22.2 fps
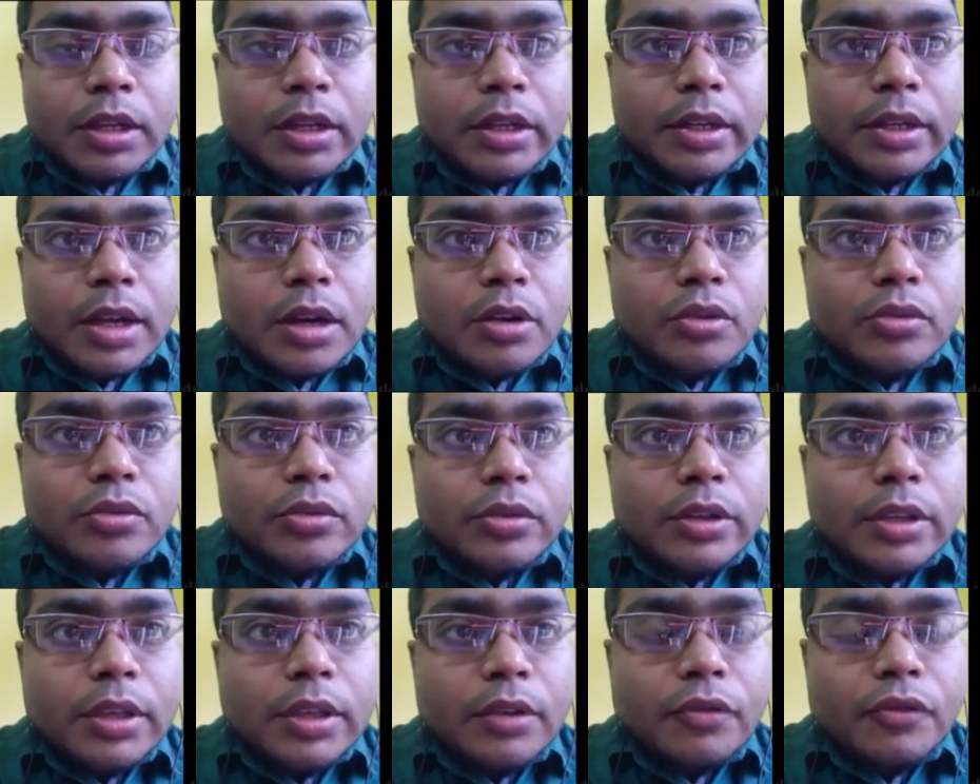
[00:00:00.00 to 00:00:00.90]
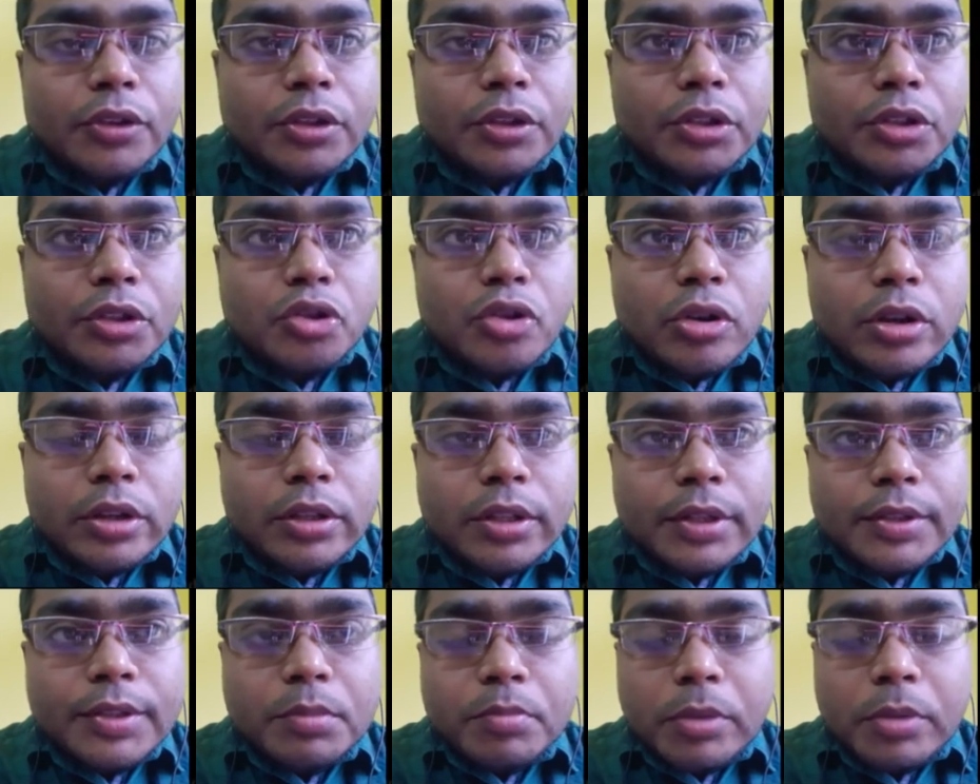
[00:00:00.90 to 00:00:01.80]
Now if we draw
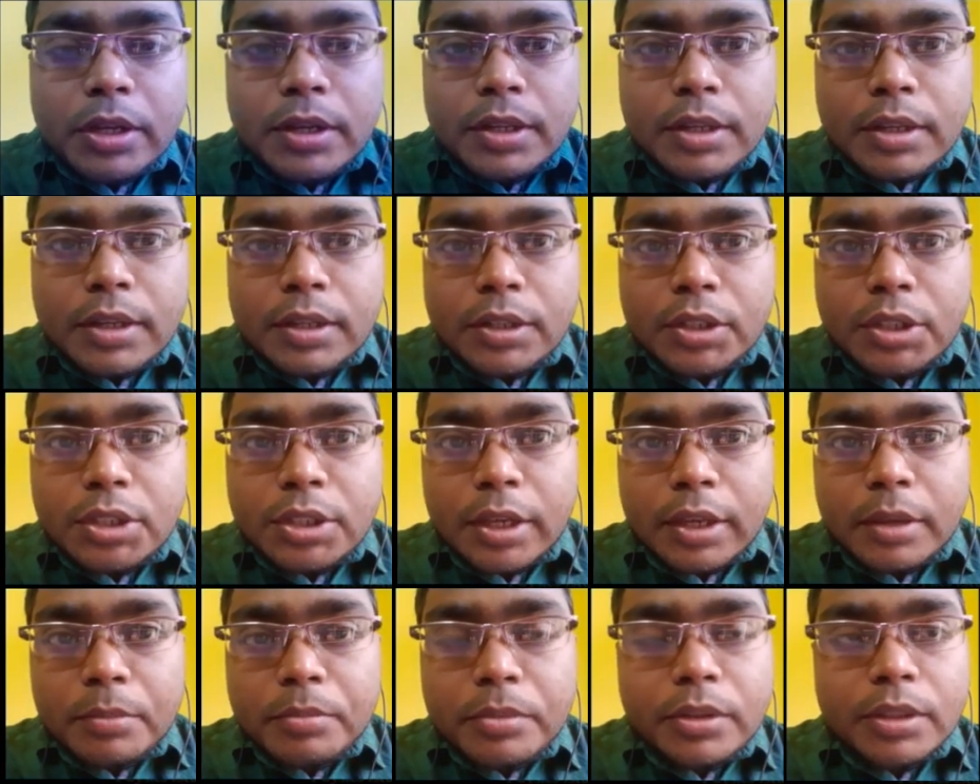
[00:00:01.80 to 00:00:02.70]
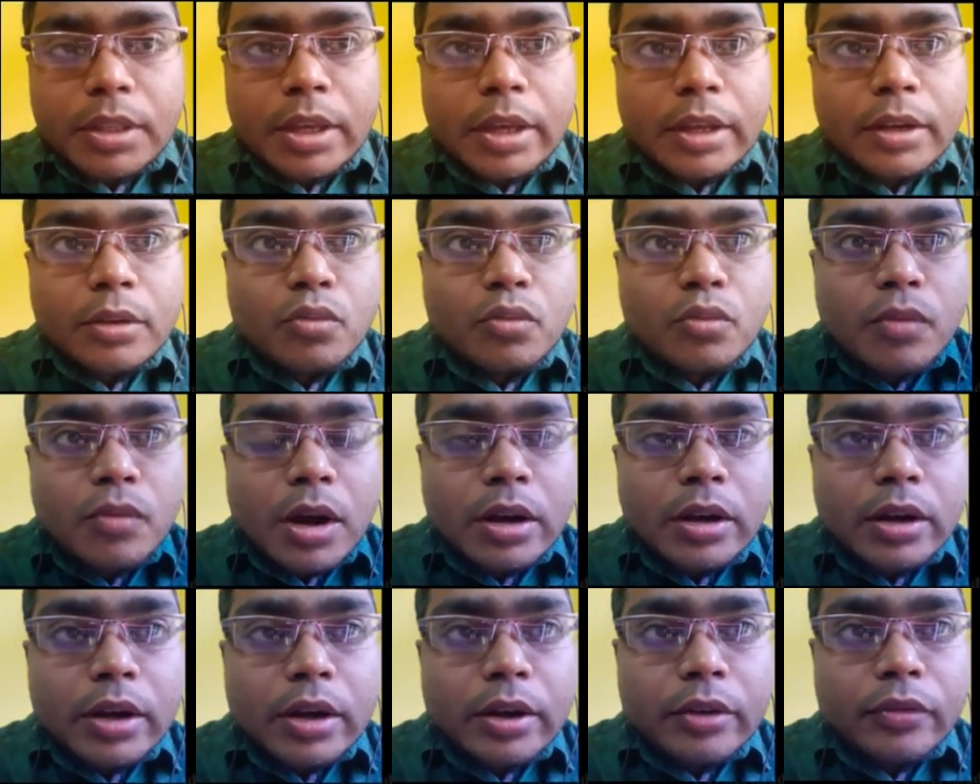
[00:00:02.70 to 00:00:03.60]
the spherical shape, then
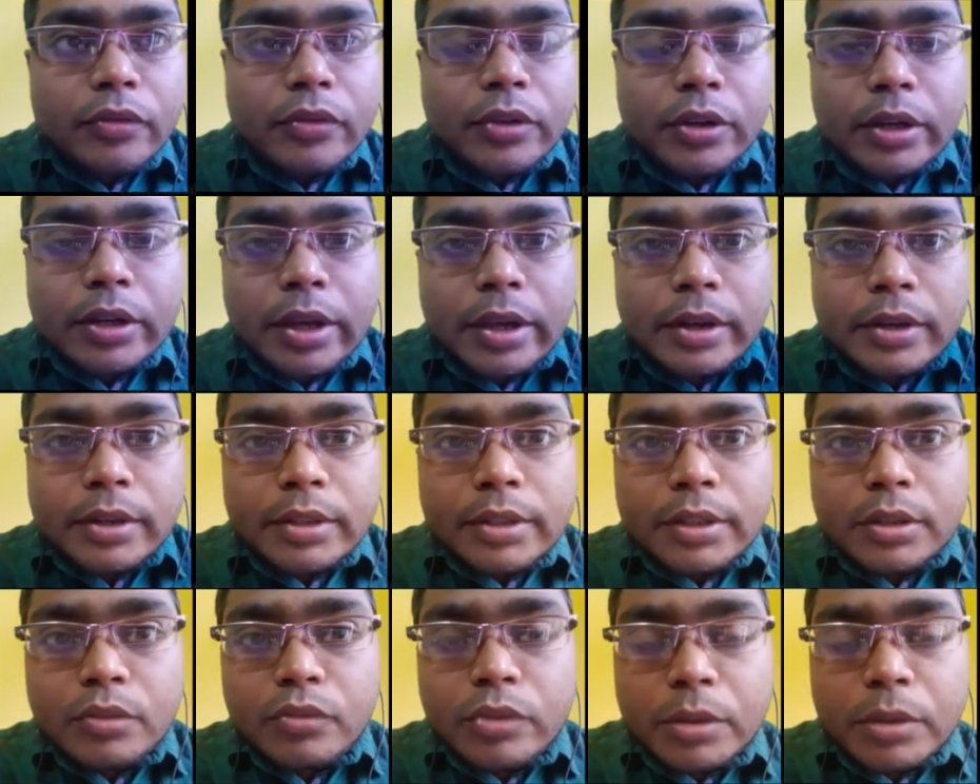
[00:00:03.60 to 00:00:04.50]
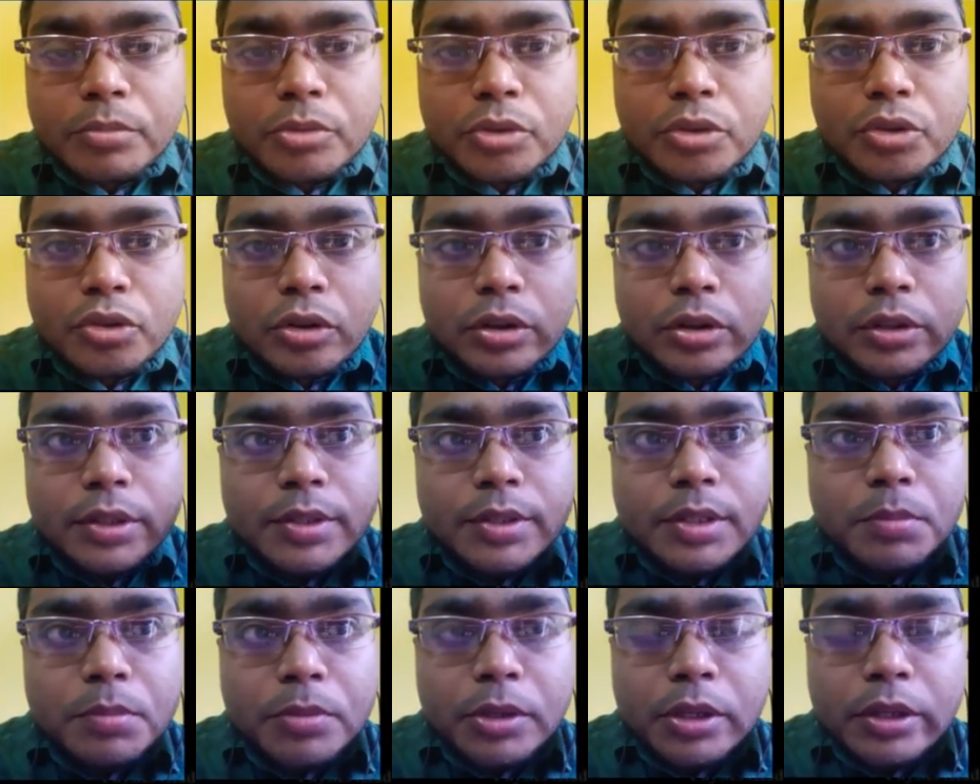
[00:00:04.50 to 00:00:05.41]
one after another we have to draw the
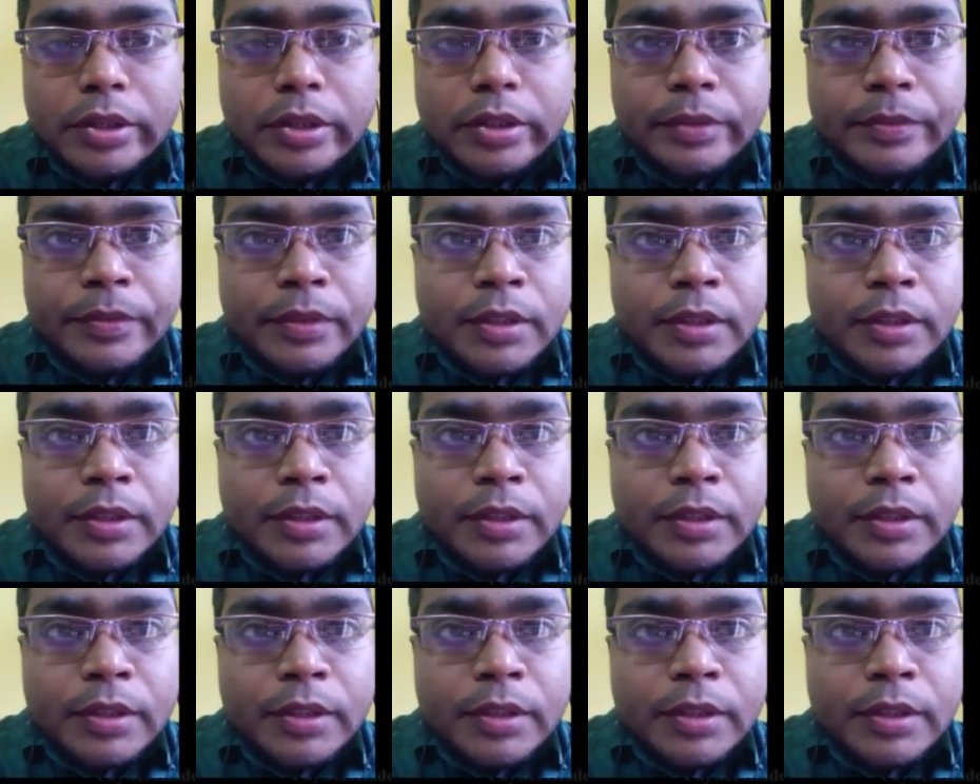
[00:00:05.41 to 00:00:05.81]
sphere,